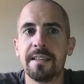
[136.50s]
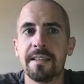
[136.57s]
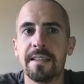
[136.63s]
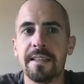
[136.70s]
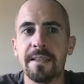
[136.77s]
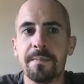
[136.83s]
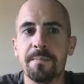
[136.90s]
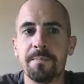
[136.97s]

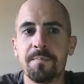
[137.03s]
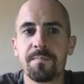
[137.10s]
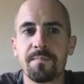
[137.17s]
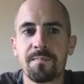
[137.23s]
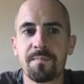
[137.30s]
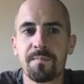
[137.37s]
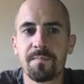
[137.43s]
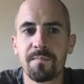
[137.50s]
Um,
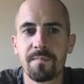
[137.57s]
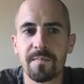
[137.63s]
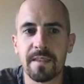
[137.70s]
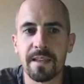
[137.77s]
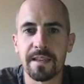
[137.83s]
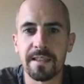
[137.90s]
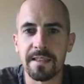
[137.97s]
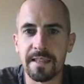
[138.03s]

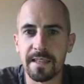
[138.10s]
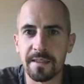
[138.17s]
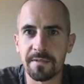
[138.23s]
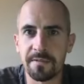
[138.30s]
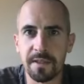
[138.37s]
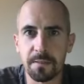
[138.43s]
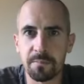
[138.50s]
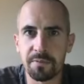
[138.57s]
and yeah, I
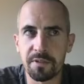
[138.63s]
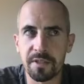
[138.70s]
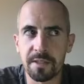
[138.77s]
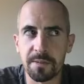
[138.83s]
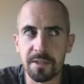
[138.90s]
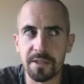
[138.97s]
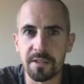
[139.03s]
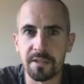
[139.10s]
felt pretty
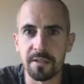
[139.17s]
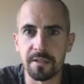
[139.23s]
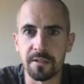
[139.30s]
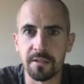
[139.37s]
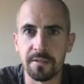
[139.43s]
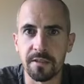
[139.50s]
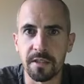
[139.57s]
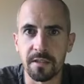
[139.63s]
much
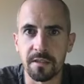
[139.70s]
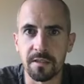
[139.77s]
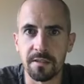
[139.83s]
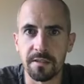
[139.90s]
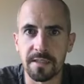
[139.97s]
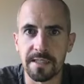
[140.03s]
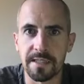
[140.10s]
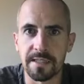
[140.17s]
hungover all
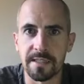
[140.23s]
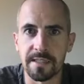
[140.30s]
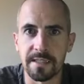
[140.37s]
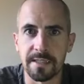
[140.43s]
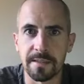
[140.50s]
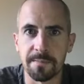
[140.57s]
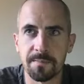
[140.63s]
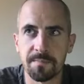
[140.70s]
day
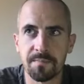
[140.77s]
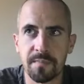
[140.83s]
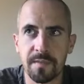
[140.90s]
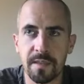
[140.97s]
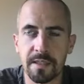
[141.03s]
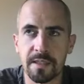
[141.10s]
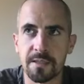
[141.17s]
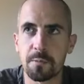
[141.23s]
today,
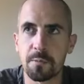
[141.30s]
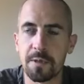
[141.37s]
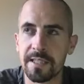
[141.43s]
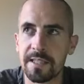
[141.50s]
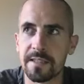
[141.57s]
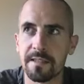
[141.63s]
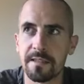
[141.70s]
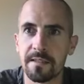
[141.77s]
It's is
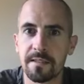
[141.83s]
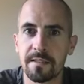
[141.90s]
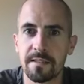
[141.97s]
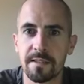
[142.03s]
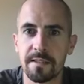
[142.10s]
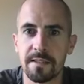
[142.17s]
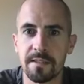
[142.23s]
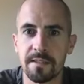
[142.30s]
weird
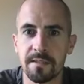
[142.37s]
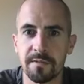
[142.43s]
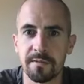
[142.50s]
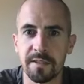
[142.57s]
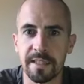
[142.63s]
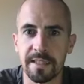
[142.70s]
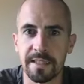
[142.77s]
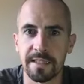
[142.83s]
because you don't
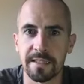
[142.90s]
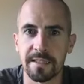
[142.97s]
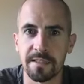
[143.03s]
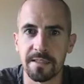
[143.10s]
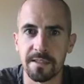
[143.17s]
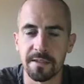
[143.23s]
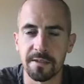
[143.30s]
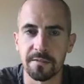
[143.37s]
feel like you
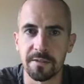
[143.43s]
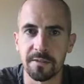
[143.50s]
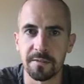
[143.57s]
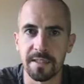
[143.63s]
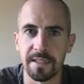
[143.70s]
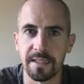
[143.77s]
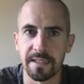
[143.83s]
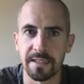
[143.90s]
deserve to
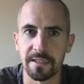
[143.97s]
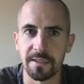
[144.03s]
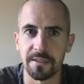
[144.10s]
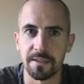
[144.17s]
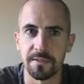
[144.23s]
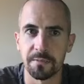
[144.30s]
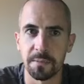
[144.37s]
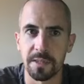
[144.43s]
feel like you're
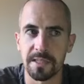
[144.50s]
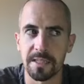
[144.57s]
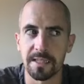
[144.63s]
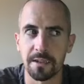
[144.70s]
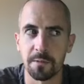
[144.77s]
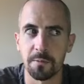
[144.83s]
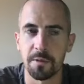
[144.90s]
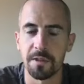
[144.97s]
hungover. But it's like
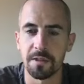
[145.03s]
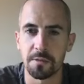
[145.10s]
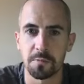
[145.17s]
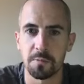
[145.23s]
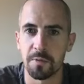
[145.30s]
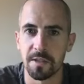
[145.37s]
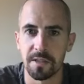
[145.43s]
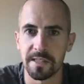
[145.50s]
the world's
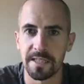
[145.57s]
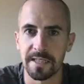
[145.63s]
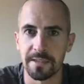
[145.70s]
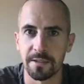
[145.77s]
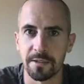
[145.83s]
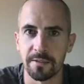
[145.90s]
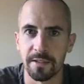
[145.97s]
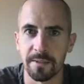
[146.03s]
worst
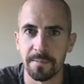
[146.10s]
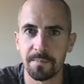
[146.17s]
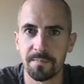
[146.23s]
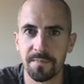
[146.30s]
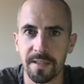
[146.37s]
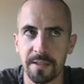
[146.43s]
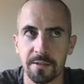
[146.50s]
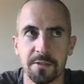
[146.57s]
hangover.
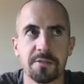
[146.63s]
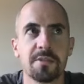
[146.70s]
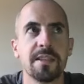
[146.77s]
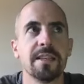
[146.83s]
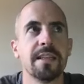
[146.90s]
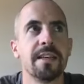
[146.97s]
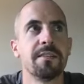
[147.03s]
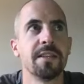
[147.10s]
I was
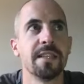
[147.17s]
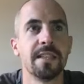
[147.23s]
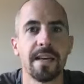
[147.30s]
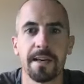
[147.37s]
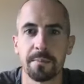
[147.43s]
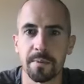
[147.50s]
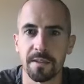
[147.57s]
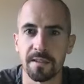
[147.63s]
trying to have a
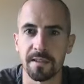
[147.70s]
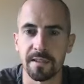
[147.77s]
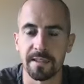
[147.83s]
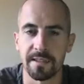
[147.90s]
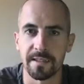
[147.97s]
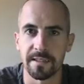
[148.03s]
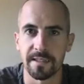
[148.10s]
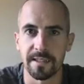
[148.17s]
nap
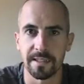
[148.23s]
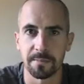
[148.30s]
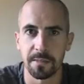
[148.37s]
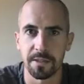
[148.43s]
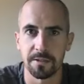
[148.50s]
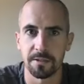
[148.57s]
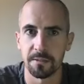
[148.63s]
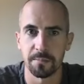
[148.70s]
earlier and like my
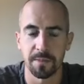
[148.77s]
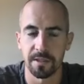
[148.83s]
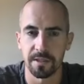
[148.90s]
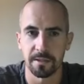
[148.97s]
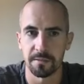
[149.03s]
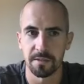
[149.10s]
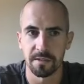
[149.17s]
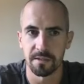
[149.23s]
whole
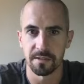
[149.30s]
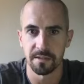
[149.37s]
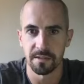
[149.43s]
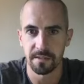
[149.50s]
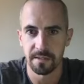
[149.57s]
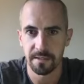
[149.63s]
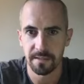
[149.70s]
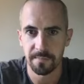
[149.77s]
body was
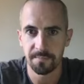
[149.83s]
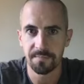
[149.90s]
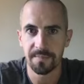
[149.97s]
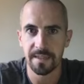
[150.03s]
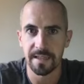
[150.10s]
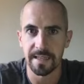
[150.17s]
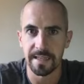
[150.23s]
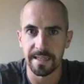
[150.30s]
just
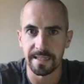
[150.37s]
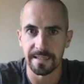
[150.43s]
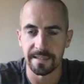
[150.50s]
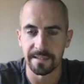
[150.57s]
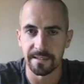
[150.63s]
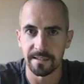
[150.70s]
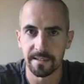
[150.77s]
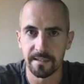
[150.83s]

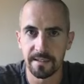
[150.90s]
aching.